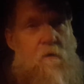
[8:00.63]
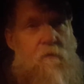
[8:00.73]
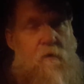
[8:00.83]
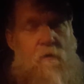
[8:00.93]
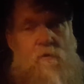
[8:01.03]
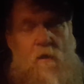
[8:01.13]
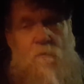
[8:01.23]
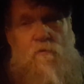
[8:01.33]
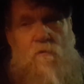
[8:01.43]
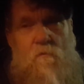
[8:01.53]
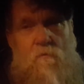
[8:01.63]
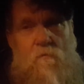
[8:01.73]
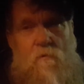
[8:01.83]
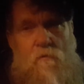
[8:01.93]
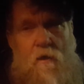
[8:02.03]
the steps to
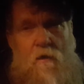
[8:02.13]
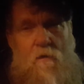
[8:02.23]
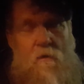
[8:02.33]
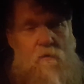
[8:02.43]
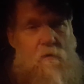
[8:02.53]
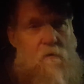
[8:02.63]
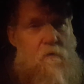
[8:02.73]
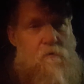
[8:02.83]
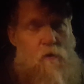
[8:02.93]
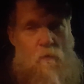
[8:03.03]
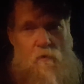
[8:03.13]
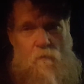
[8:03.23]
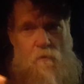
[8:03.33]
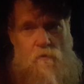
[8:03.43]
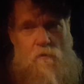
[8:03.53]
take, and he showed me the
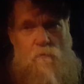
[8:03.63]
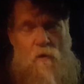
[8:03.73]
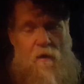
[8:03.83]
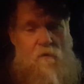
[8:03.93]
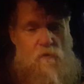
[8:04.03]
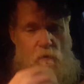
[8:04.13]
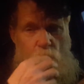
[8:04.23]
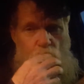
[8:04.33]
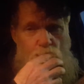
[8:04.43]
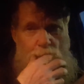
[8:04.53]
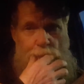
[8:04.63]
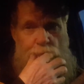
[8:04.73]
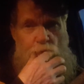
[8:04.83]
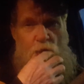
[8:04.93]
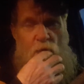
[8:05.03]
business plans and
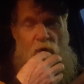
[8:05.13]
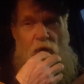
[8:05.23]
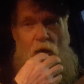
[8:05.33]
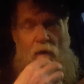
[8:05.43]
everything, right?